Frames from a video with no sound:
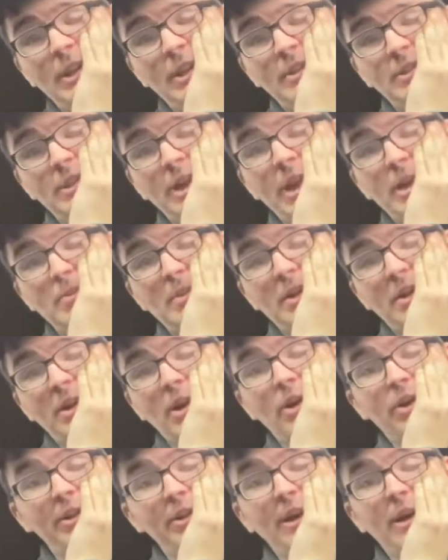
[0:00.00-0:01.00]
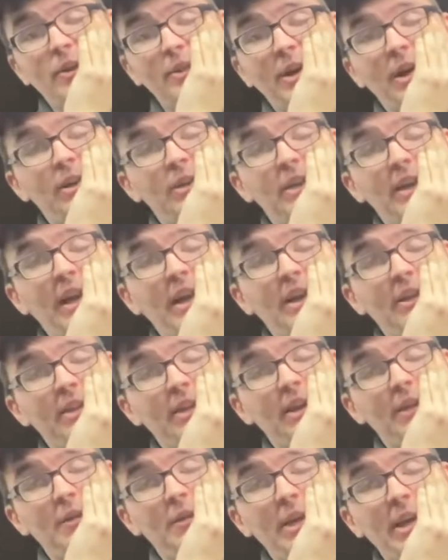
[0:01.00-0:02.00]
has already been called out and I really can't
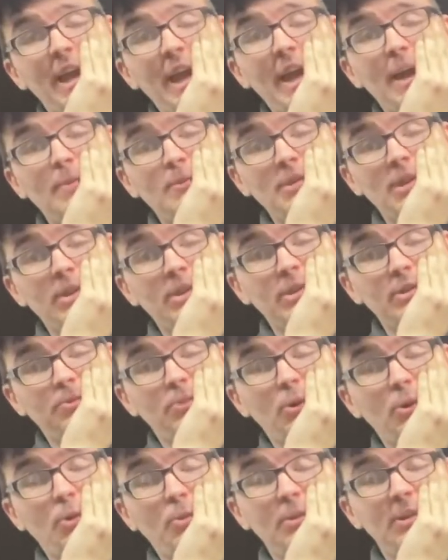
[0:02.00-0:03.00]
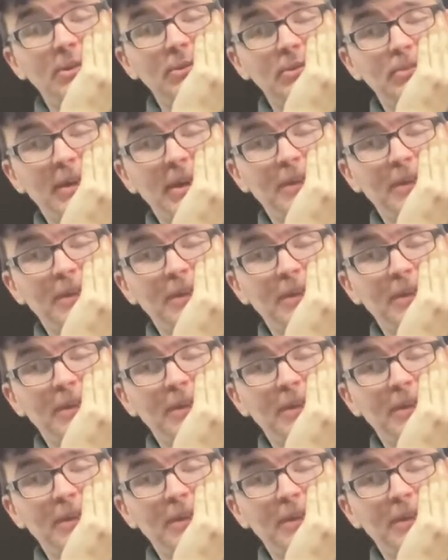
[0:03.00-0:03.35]
think of any names at this moment,